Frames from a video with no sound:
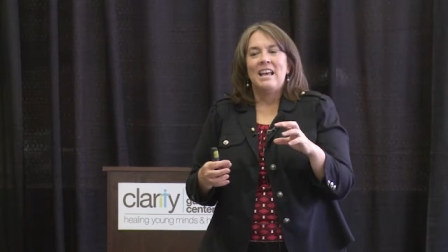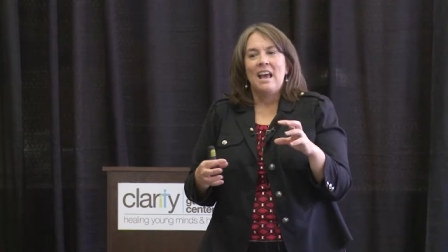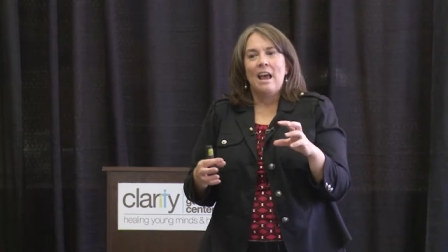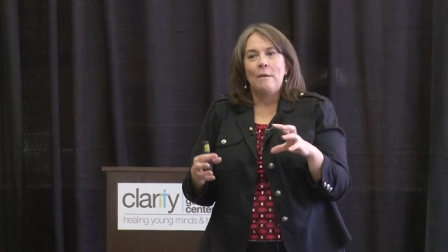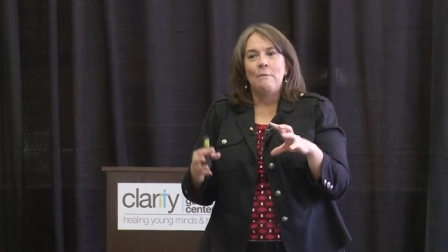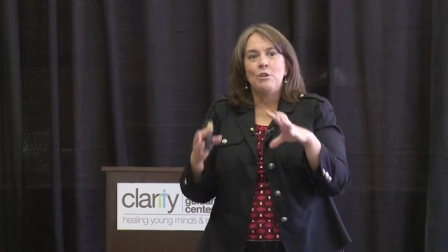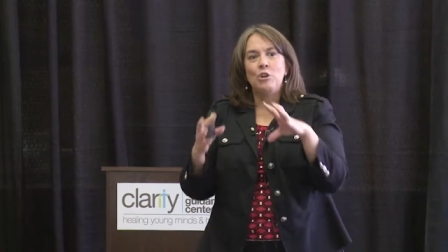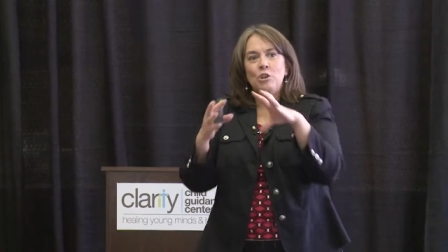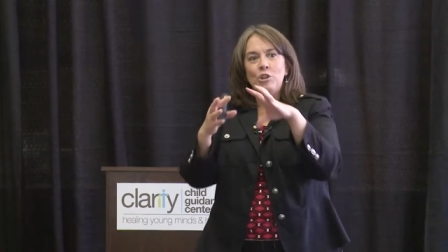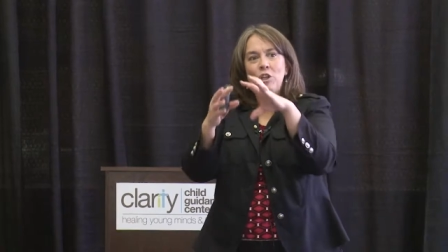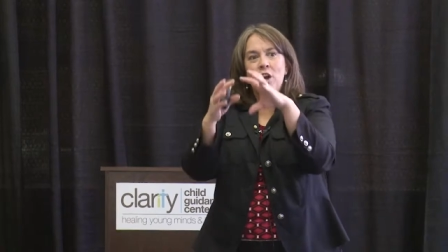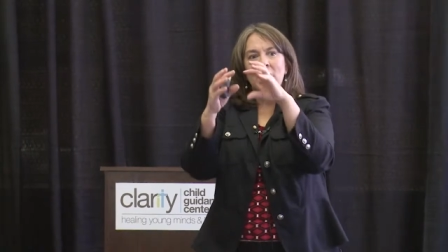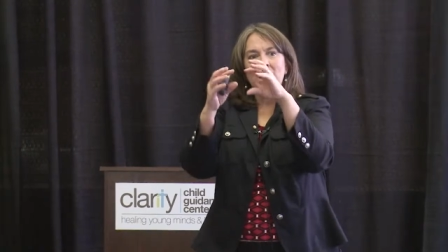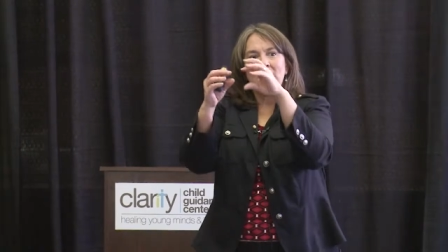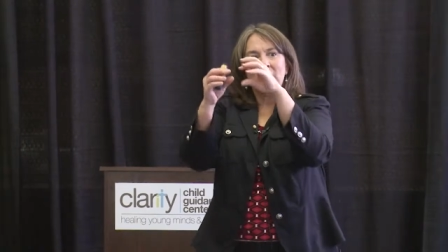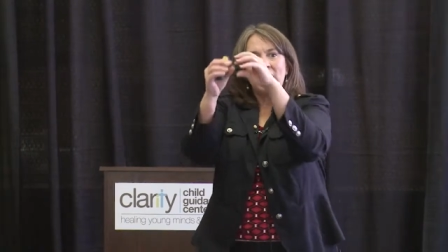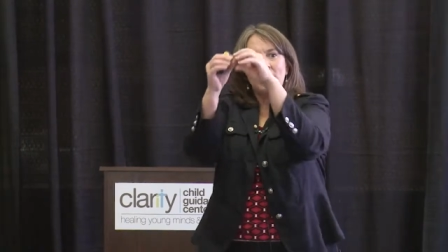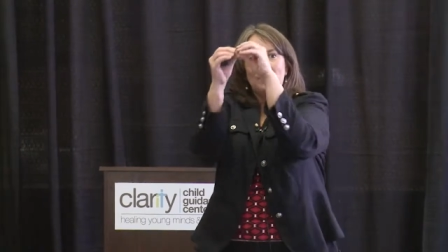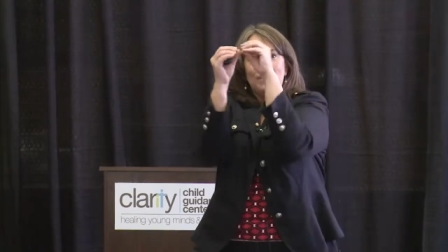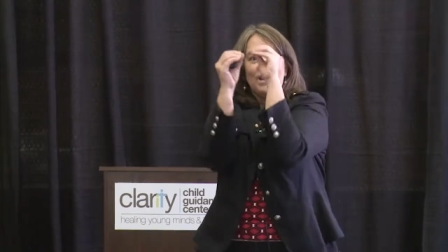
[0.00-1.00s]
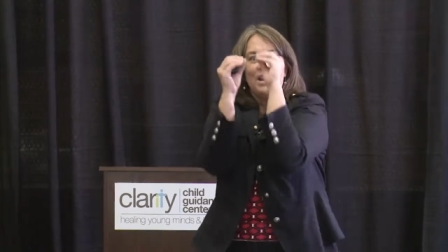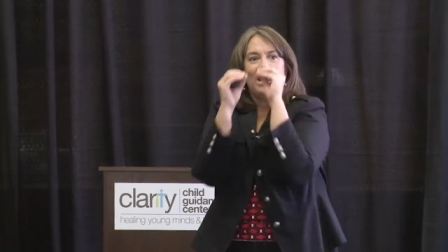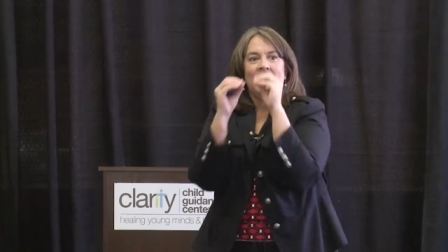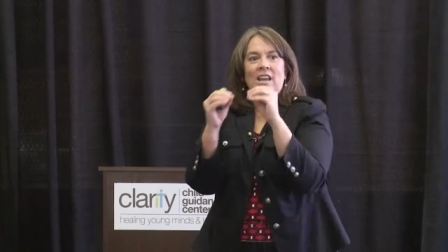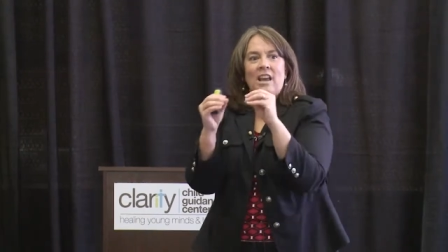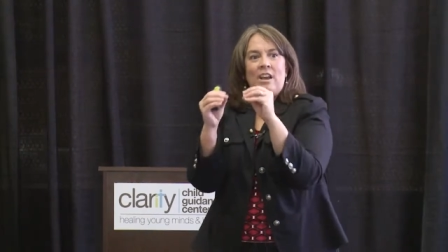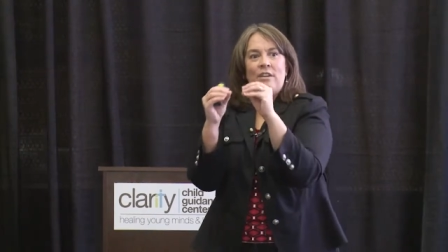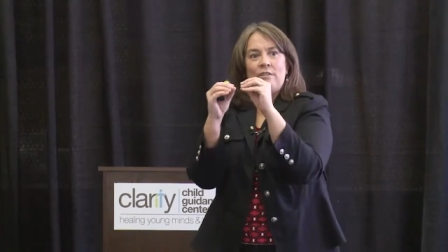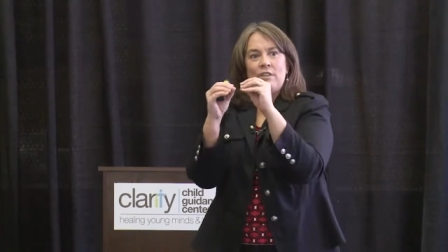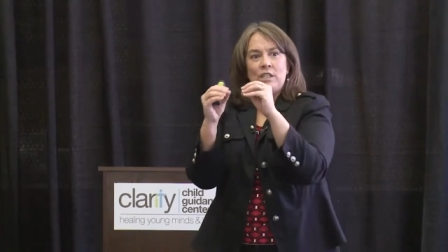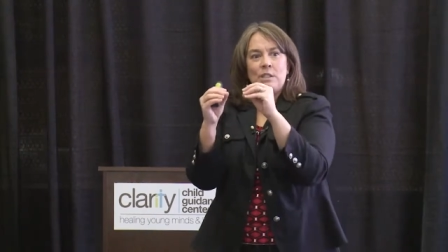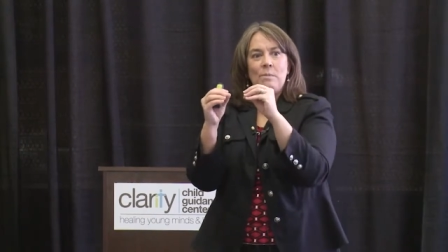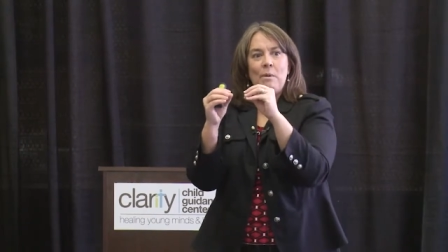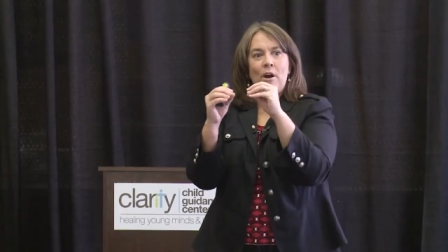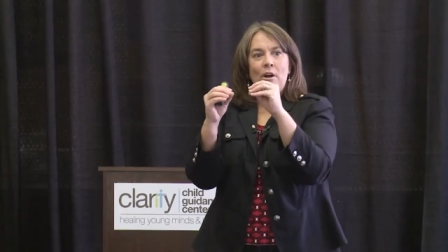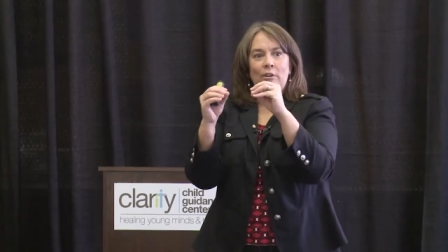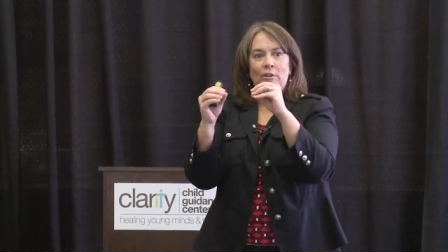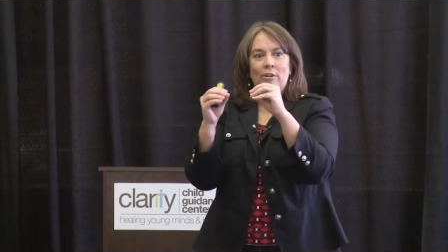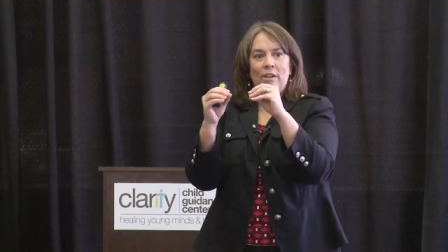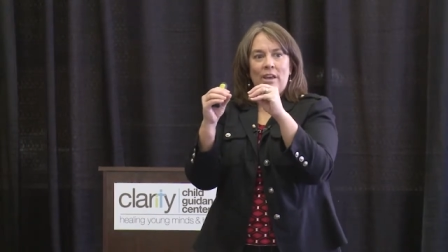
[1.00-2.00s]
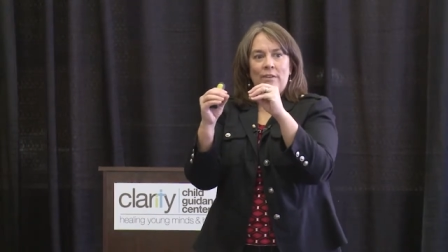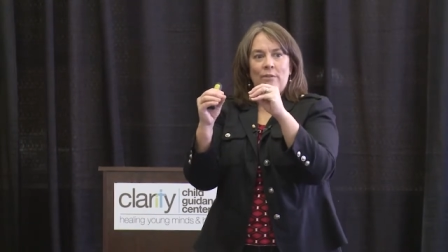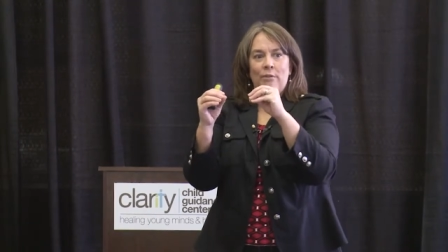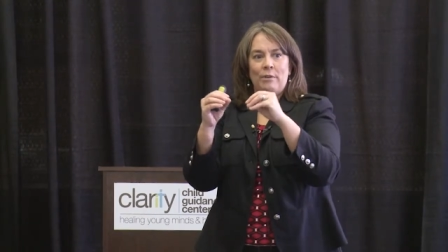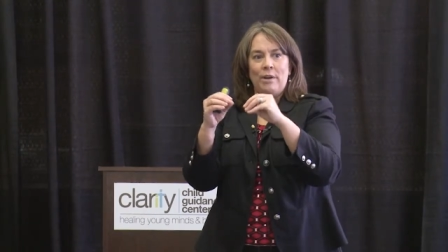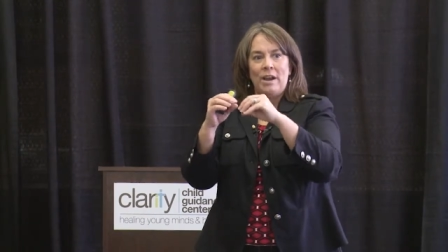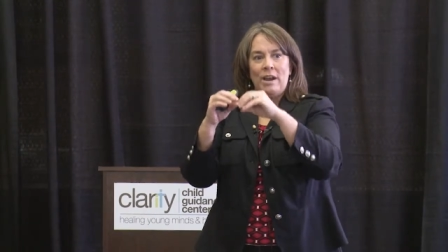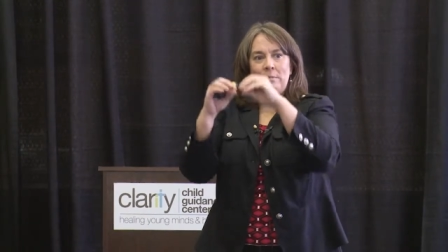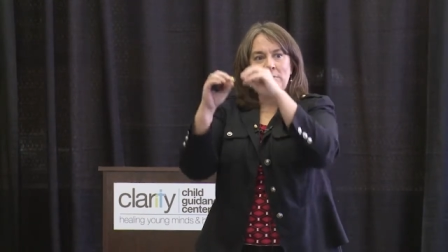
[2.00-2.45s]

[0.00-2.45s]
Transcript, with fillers: I mean, you're talking even at kind of a smaller level, right?